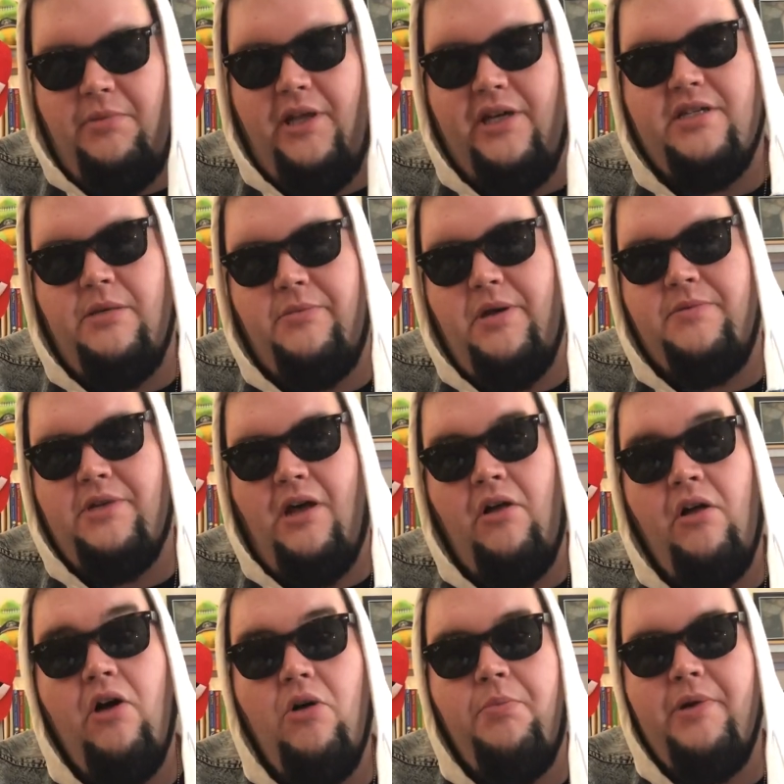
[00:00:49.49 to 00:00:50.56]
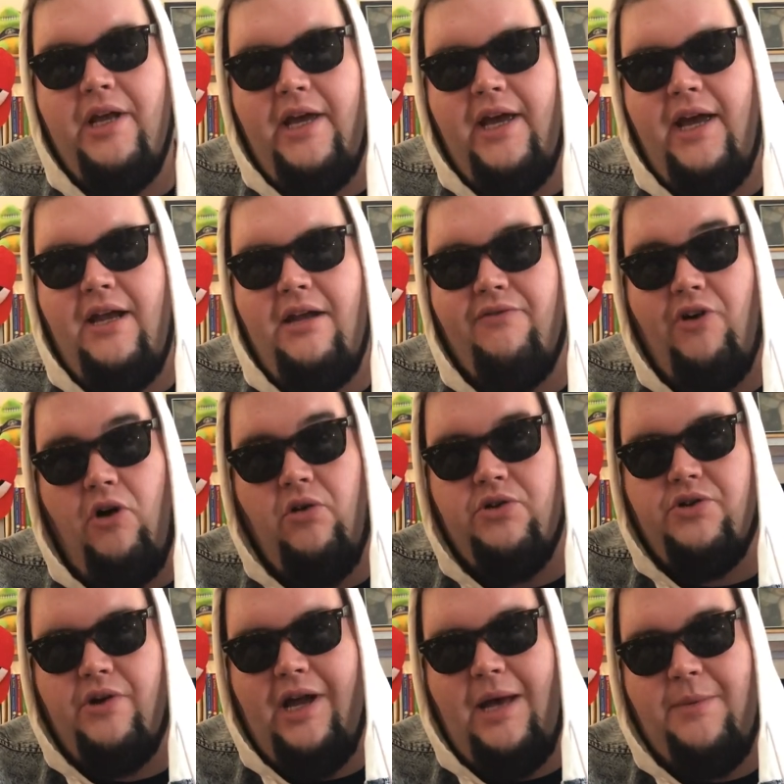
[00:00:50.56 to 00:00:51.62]
Like, sometimes I'll open a hand of all
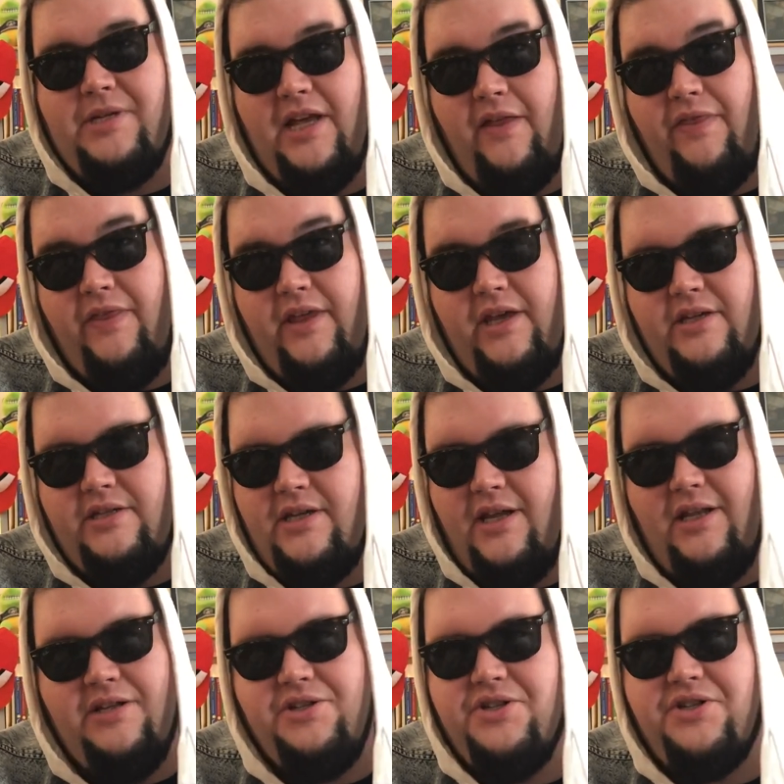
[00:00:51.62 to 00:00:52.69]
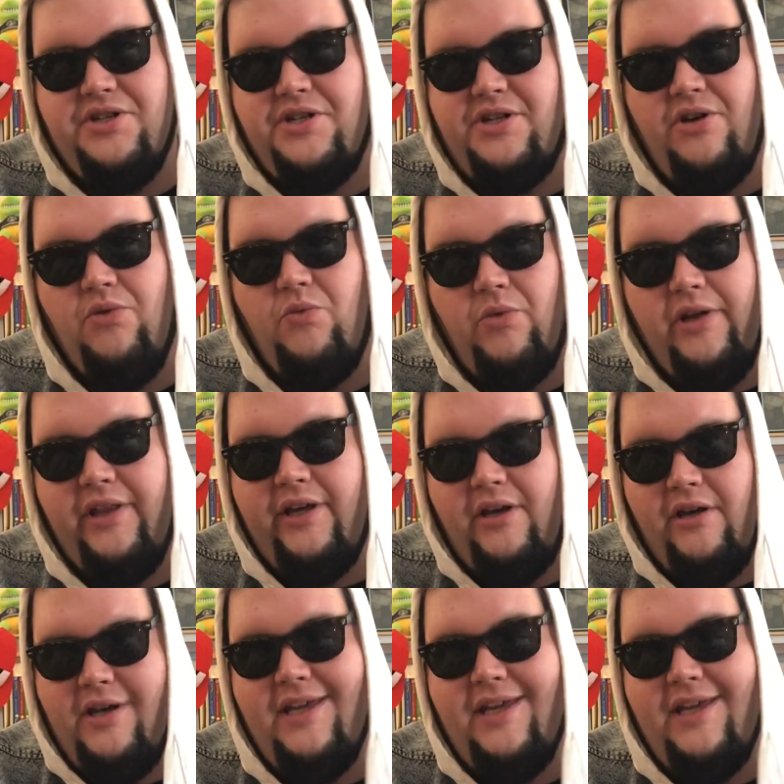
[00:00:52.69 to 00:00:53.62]
traps in this, and it's just still really good.